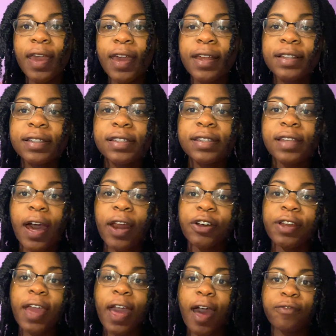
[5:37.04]
It's
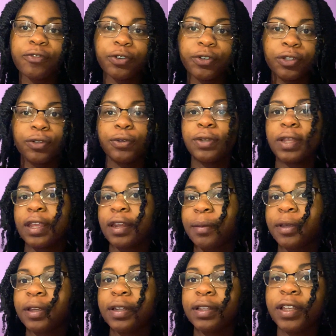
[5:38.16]
Saturday afternoon, and I'm
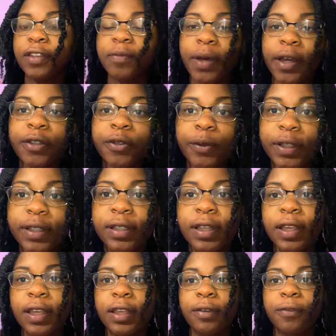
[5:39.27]
gonna leave my twists
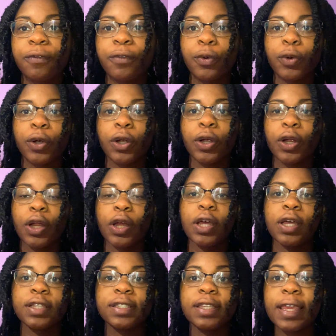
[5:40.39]
in for
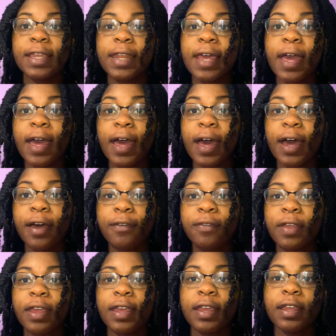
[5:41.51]
a day and a half
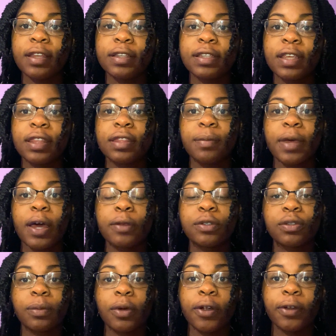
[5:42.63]
and take them out
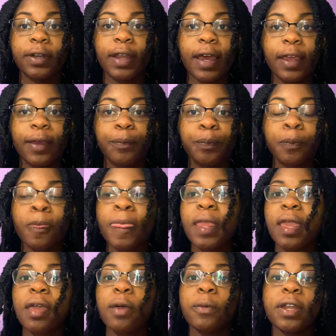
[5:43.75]
tomorrow night.
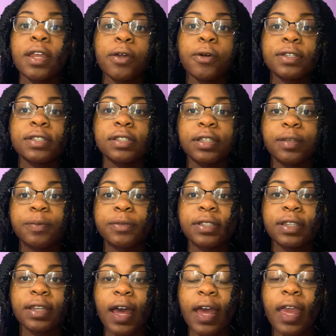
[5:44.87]
And when I go to sleep
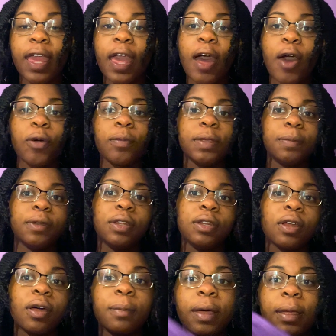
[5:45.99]
tonight, I'll be putting
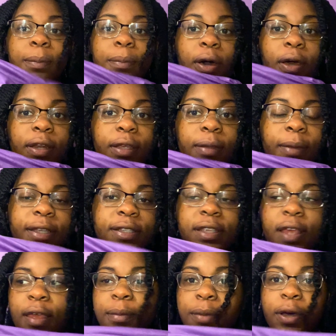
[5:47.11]
on my bonnet, my
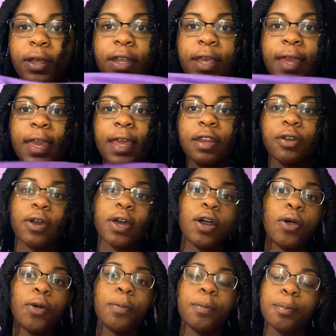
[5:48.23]
satin bonnet, and it'll
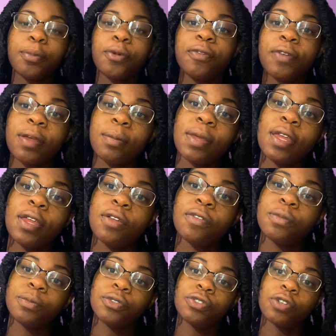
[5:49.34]
help prevent my hair
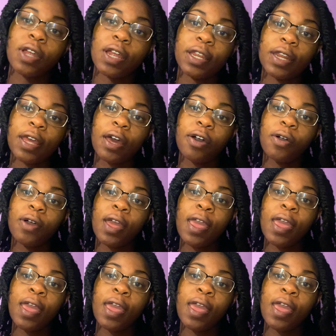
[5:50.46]
from drying out,